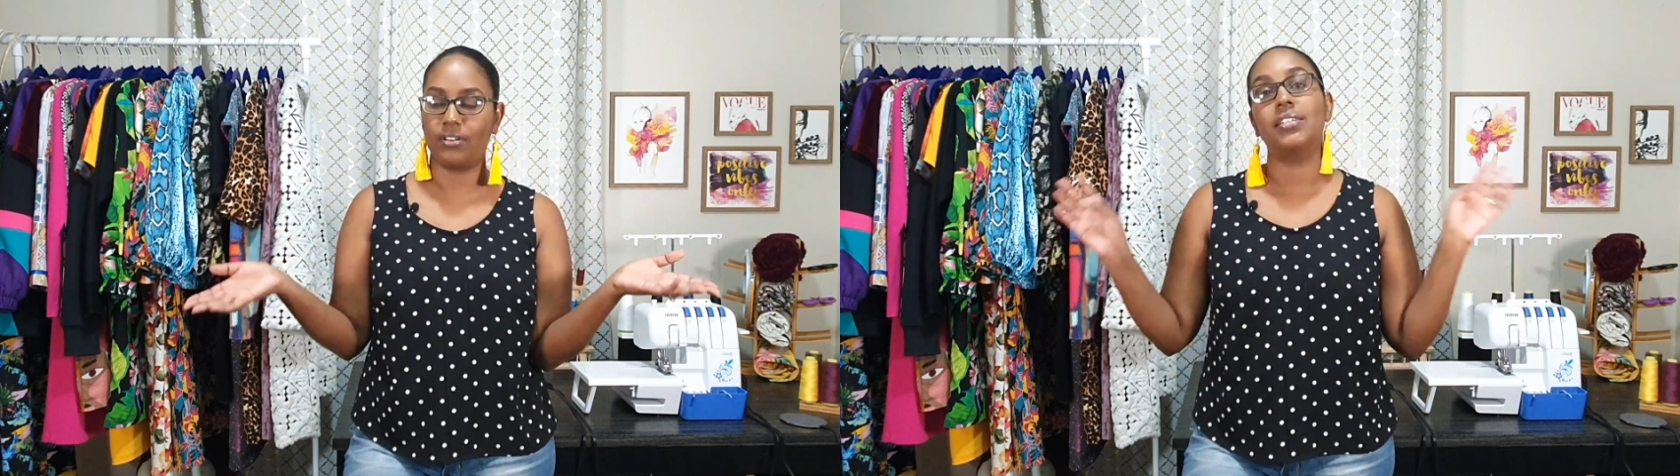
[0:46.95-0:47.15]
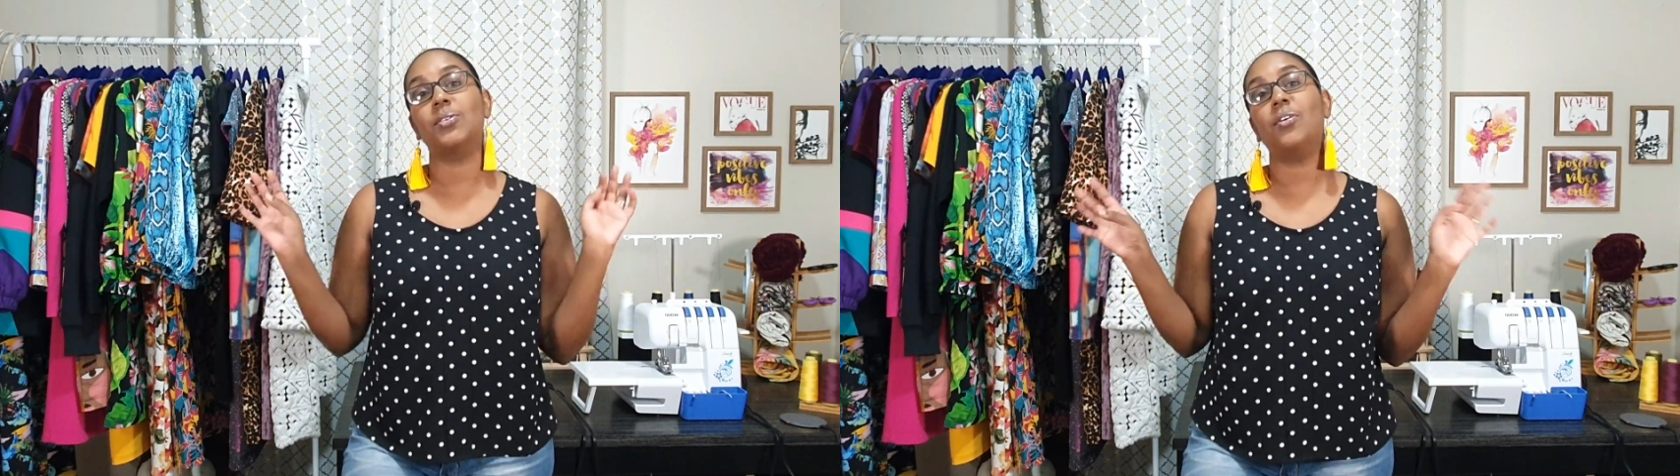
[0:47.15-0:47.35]

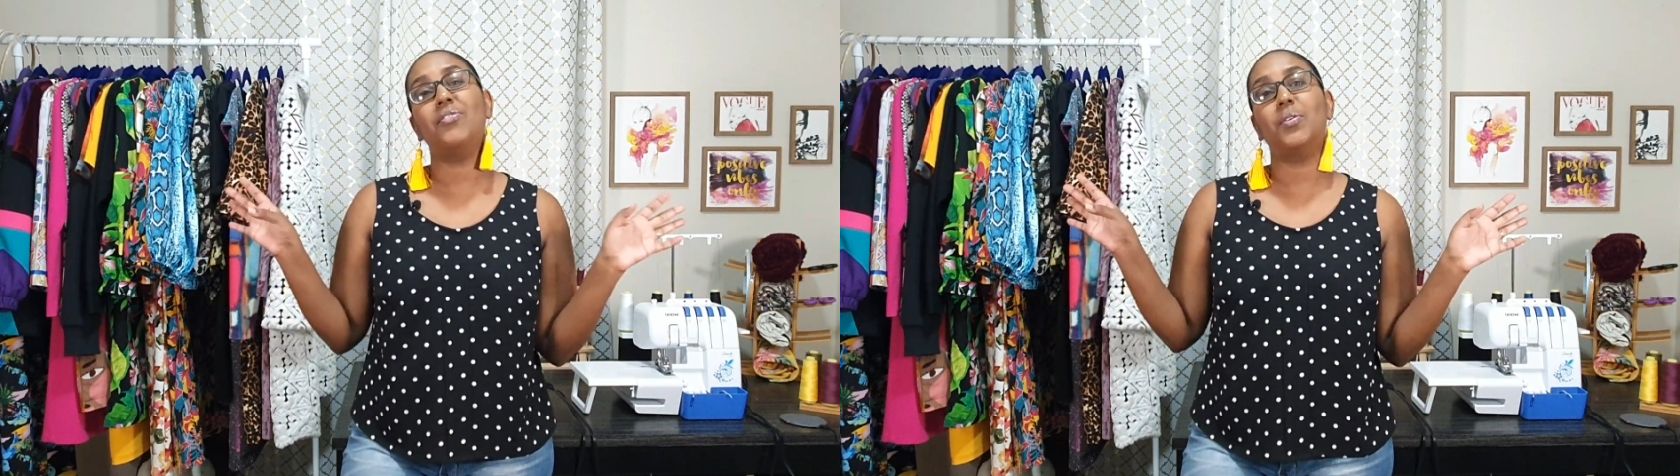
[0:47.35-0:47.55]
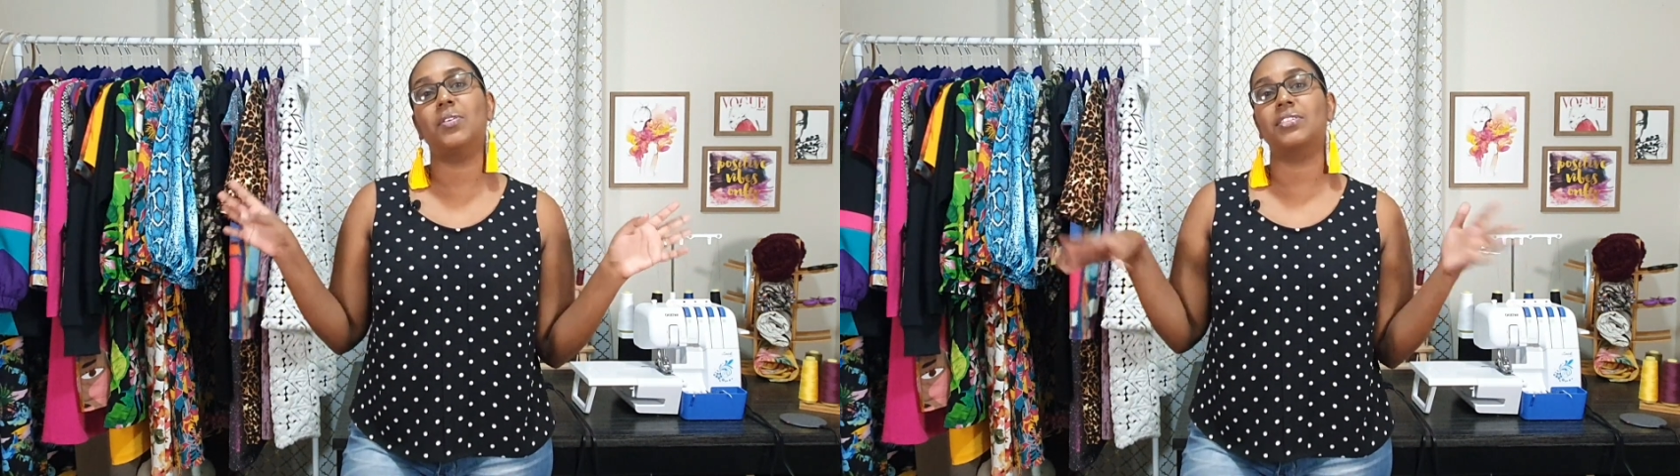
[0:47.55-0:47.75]
So of
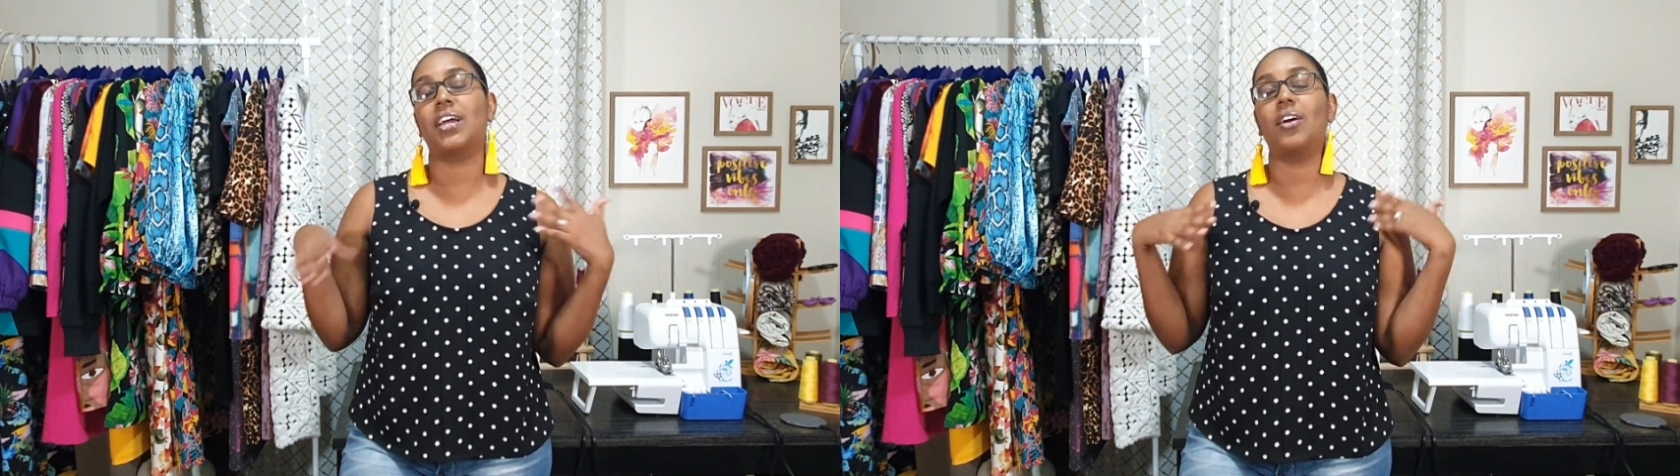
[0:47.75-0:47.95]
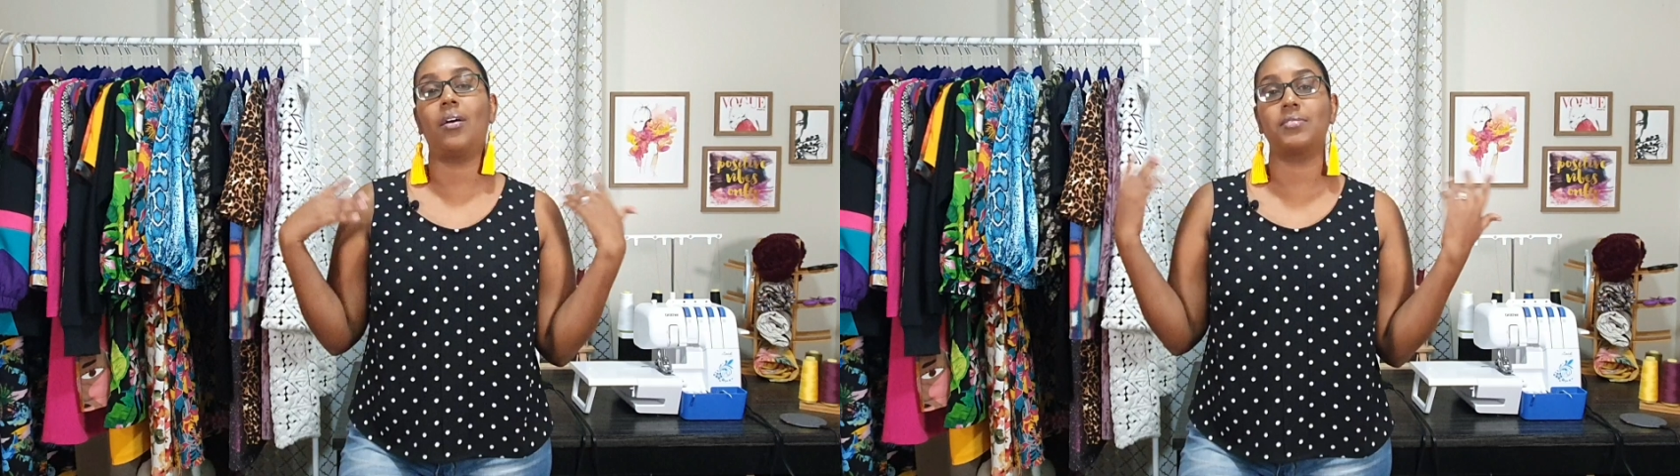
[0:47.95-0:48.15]
course,
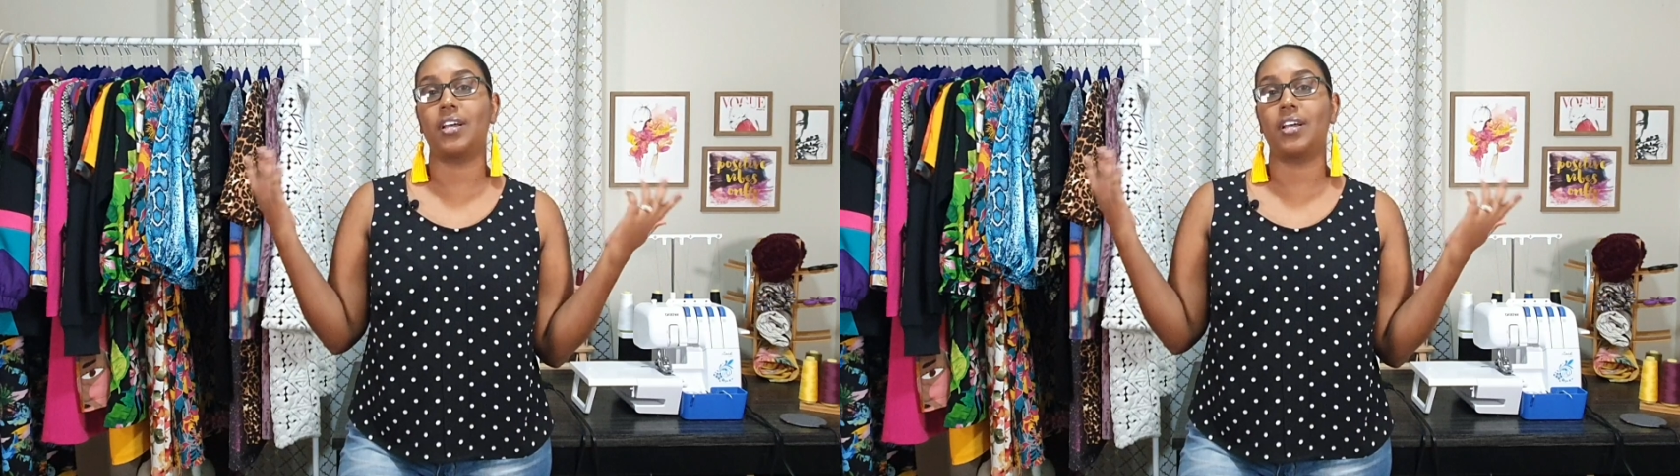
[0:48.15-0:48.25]
I hopped